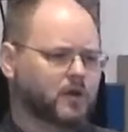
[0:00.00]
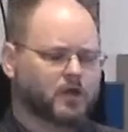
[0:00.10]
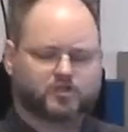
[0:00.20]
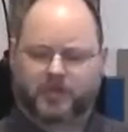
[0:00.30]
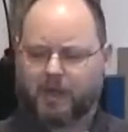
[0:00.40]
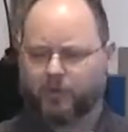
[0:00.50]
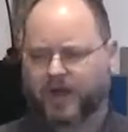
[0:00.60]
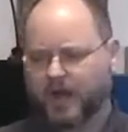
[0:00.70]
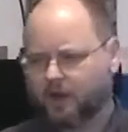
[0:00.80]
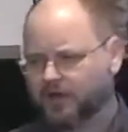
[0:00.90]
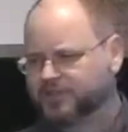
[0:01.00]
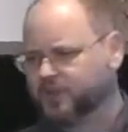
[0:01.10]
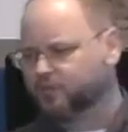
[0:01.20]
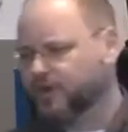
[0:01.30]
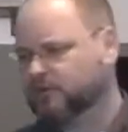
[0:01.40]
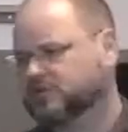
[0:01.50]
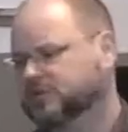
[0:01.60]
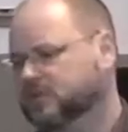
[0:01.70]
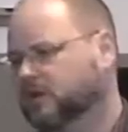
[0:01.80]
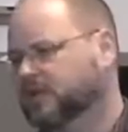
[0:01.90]
so that when heresy rears
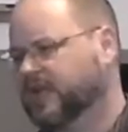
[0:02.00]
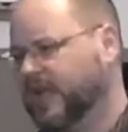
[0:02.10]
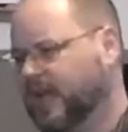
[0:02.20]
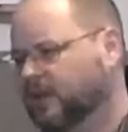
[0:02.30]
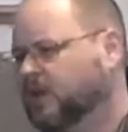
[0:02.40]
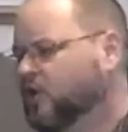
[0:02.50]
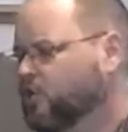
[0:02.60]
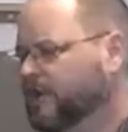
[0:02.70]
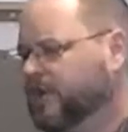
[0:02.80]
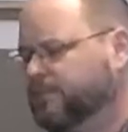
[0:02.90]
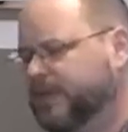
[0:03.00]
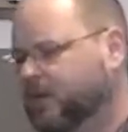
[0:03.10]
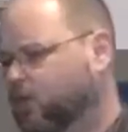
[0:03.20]
its ugly head, we can be